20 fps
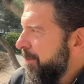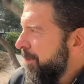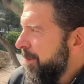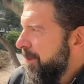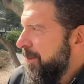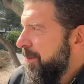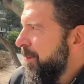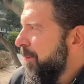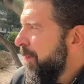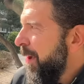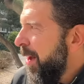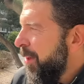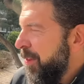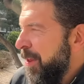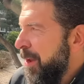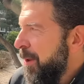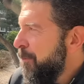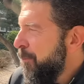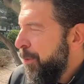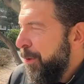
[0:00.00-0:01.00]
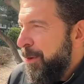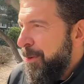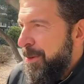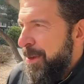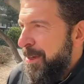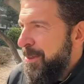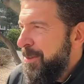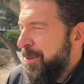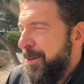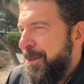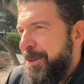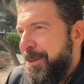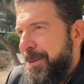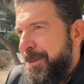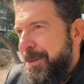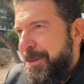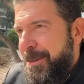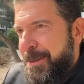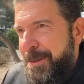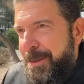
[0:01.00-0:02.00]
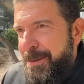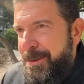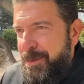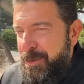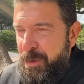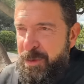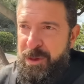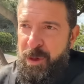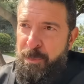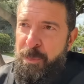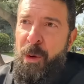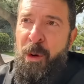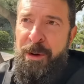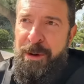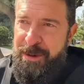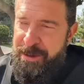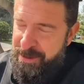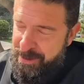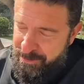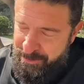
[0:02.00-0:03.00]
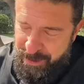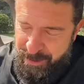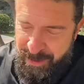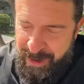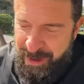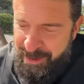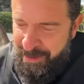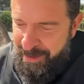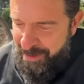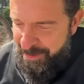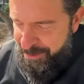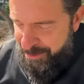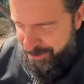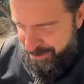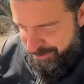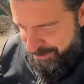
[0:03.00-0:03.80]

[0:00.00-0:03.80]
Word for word: it's Navalny protesters and supporters of Navalny, and